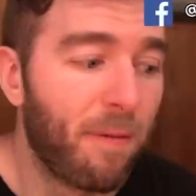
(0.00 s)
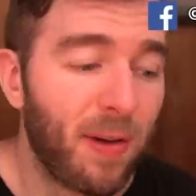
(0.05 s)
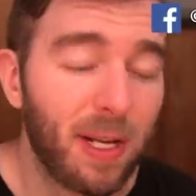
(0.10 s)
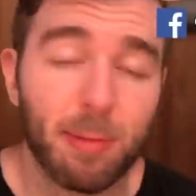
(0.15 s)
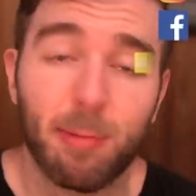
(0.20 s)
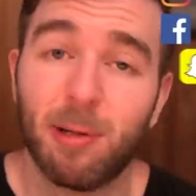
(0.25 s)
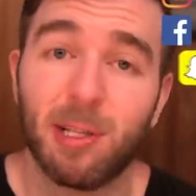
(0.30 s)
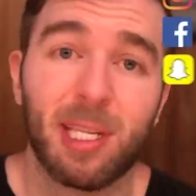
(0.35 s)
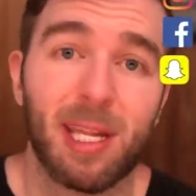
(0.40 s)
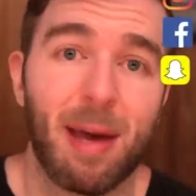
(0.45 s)

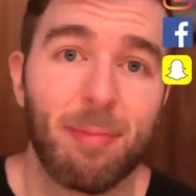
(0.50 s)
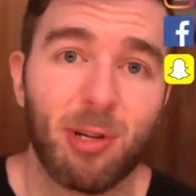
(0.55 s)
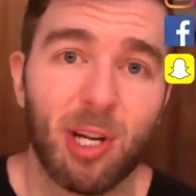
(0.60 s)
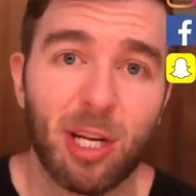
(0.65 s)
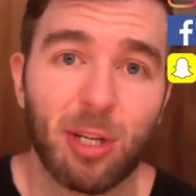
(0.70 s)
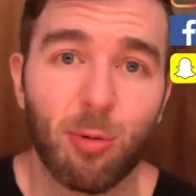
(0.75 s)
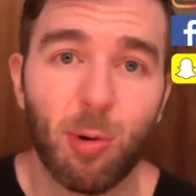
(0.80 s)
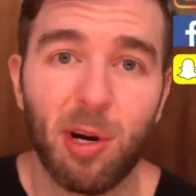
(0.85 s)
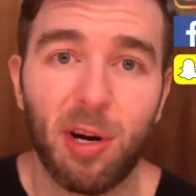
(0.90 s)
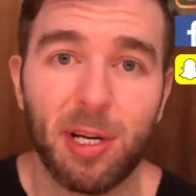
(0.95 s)
Facebook,
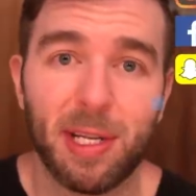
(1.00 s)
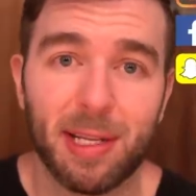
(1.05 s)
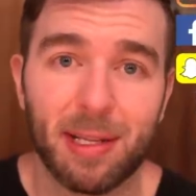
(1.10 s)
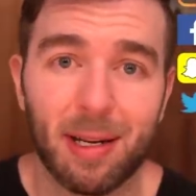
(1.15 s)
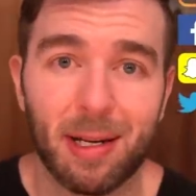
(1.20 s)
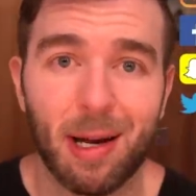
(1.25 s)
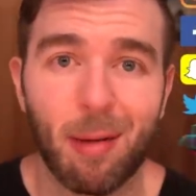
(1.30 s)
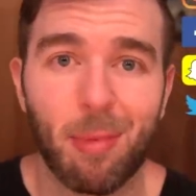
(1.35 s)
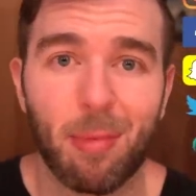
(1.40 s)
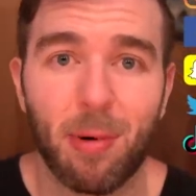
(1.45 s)
Snapchat, Twitter,
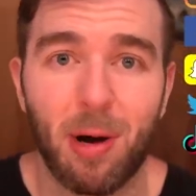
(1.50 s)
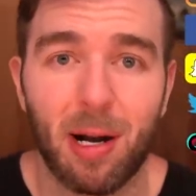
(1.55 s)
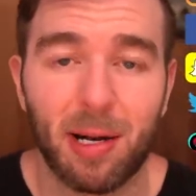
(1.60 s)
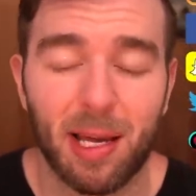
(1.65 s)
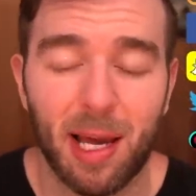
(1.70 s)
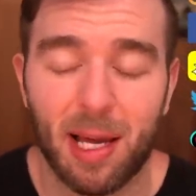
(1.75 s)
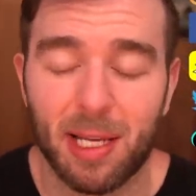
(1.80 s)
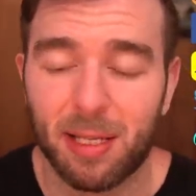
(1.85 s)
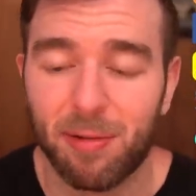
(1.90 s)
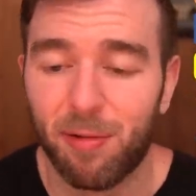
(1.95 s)
TikTok, Apple
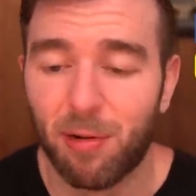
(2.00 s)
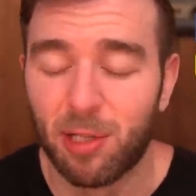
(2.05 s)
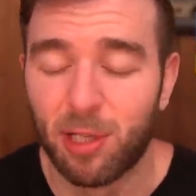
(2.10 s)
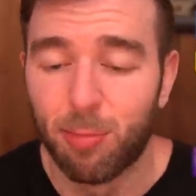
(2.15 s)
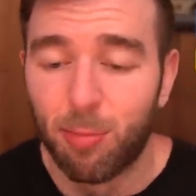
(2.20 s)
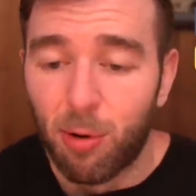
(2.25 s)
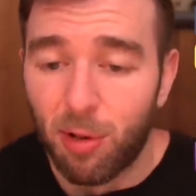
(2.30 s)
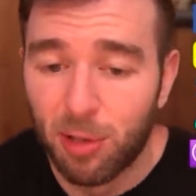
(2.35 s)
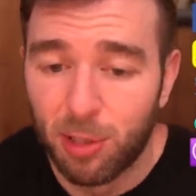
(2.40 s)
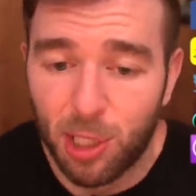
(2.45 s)
Podcasts. If you want
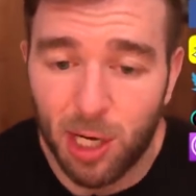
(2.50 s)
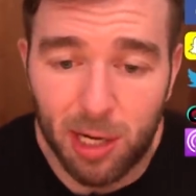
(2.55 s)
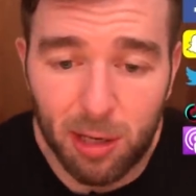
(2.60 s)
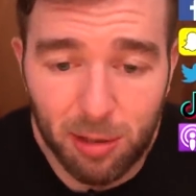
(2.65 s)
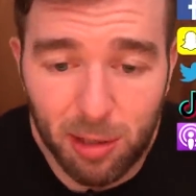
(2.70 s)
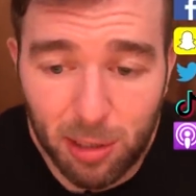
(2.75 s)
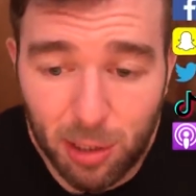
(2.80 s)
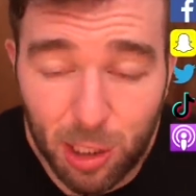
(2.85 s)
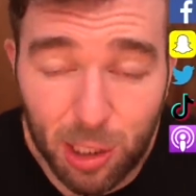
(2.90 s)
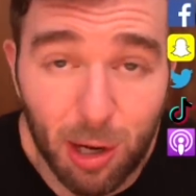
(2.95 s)
to support the
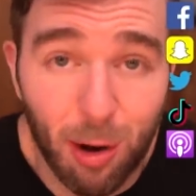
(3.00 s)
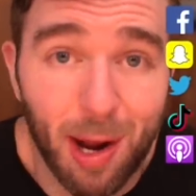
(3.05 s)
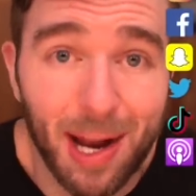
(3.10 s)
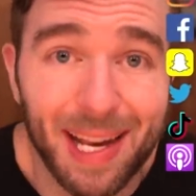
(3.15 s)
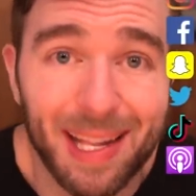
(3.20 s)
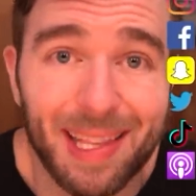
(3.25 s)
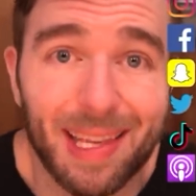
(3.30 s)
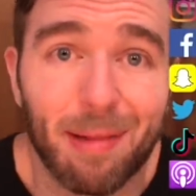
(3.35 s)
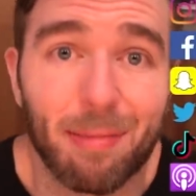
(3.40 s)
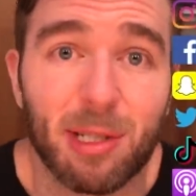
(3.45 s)
channel, you can check out
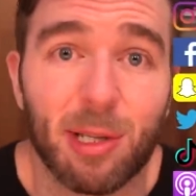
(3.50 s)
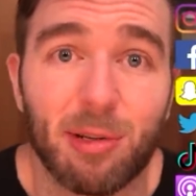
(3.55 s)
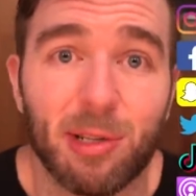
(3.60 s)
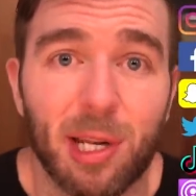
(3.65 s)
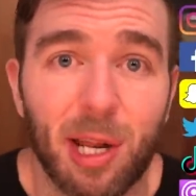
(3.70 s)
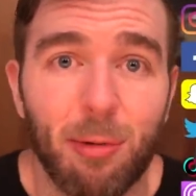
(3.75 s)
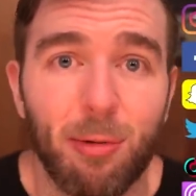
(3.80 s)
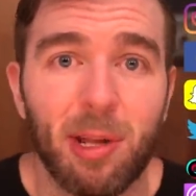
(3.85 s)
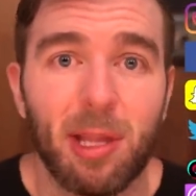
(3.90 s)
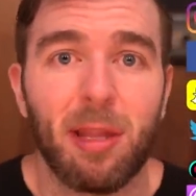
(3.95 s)
anything I'm
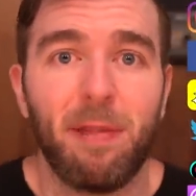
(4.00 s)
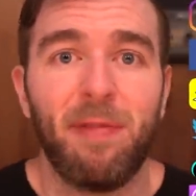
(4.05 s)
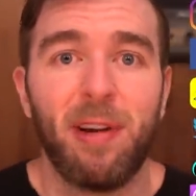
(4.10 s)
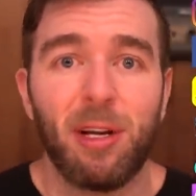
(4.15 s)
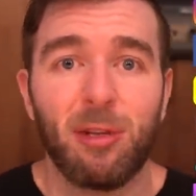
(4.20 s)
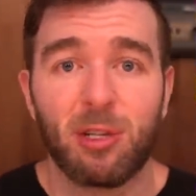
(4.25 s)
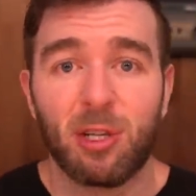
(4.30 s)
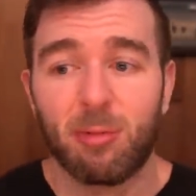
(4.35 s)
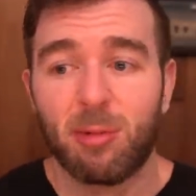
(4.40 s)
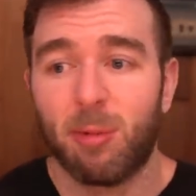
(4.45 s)
associated with in the
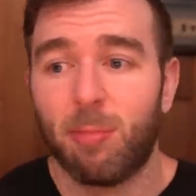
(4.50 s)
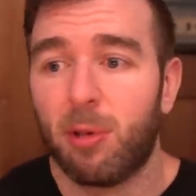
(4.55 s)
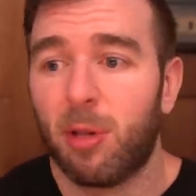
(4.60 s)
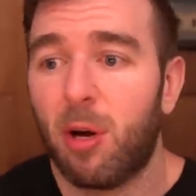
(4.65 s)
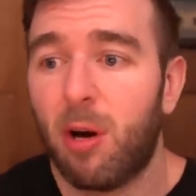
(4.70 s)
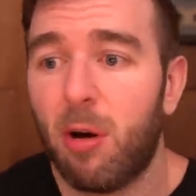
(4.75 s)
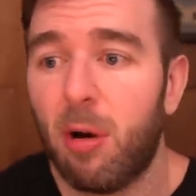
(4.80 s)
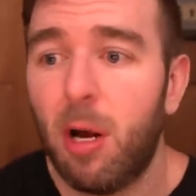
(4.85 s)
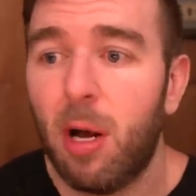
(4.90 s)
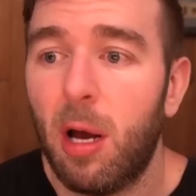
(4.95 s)
video description
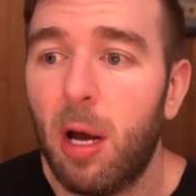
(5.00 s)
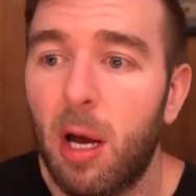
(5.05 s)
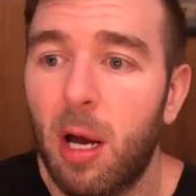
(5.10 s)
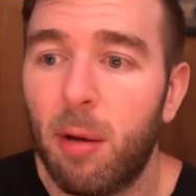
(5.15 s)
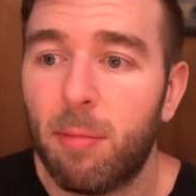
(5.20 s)
below.